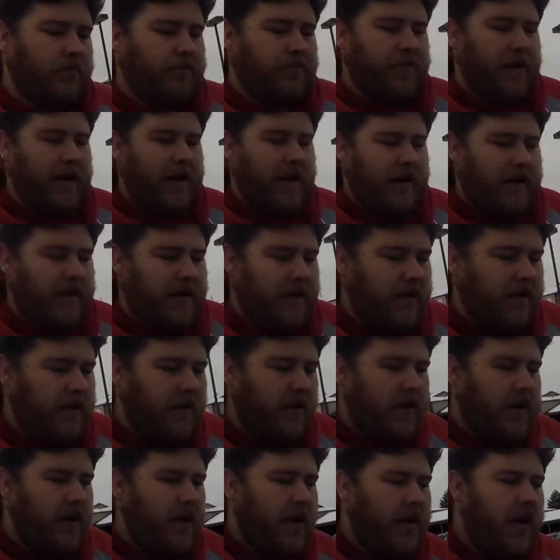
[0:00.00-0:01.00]
But
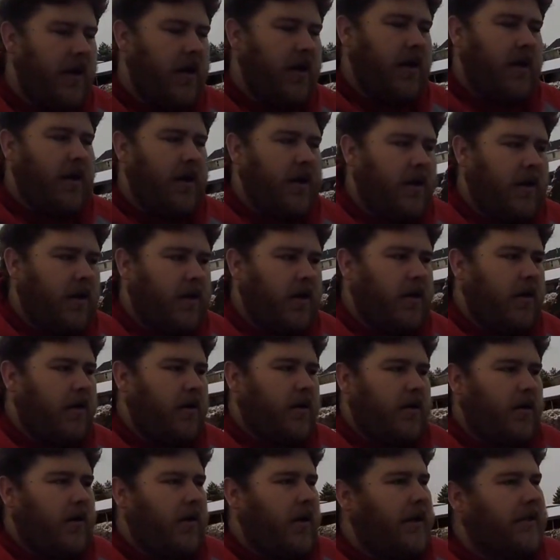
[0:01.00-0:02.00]

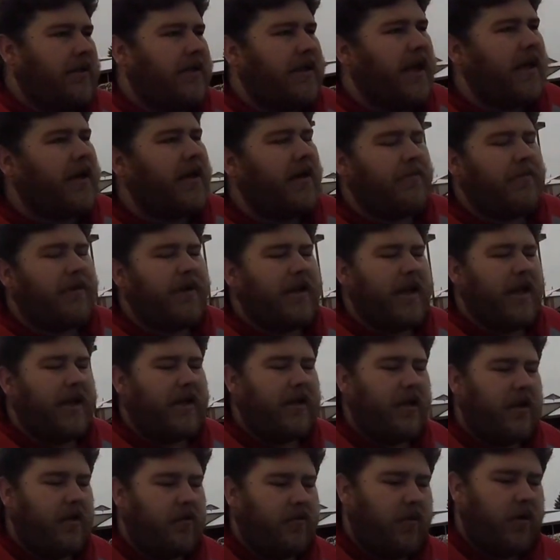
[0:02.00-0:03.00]
it's not going to be the
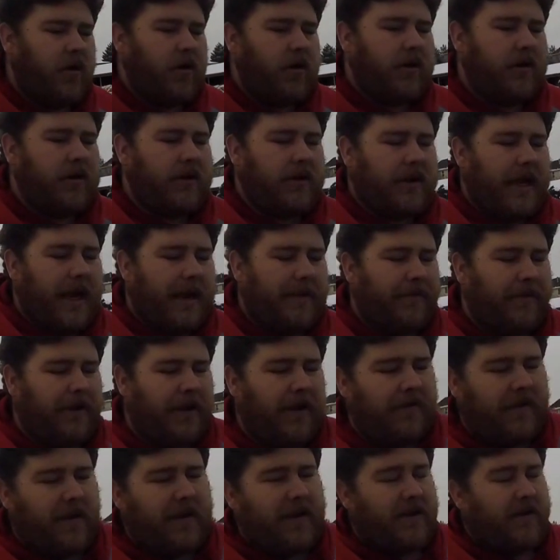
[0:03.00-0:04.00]
end of the world, because I
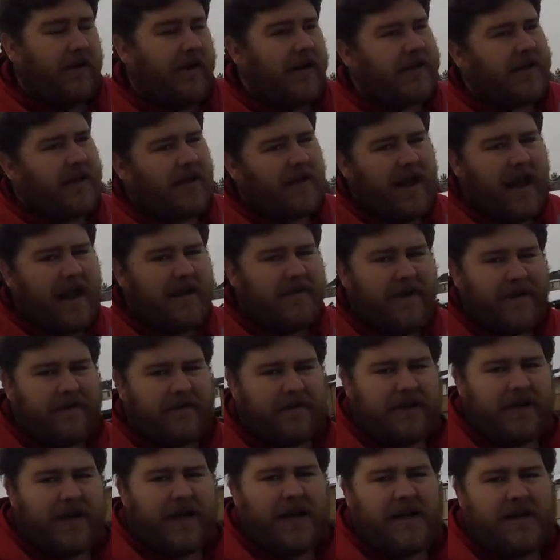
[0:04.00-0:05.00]
believe that there is a life
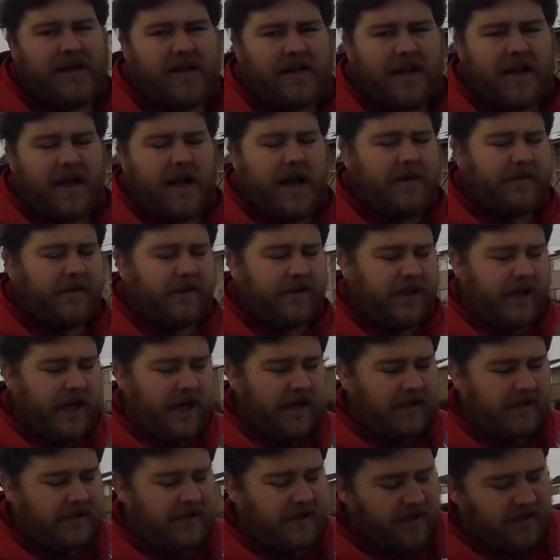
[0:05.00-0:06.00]
after death and they'll have a
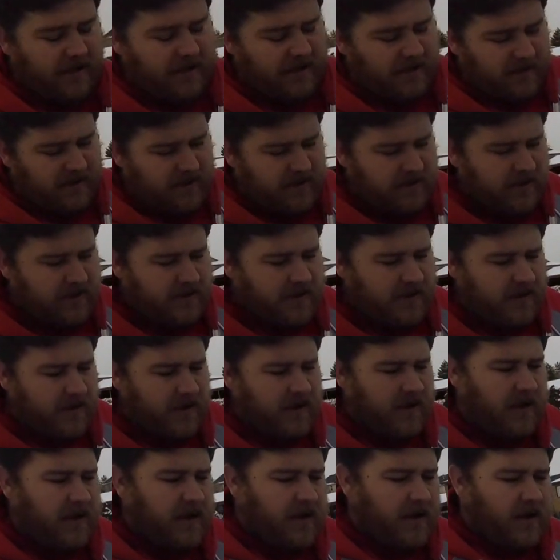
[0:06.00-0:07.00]
chance to,
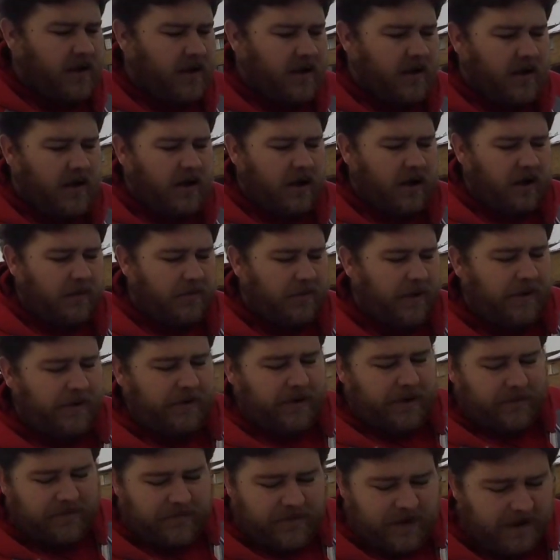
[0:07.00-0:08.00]
you know, be
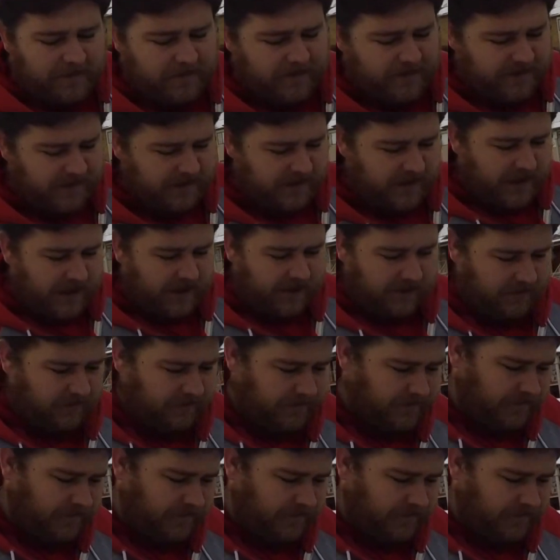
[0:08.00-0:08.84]
with their families again.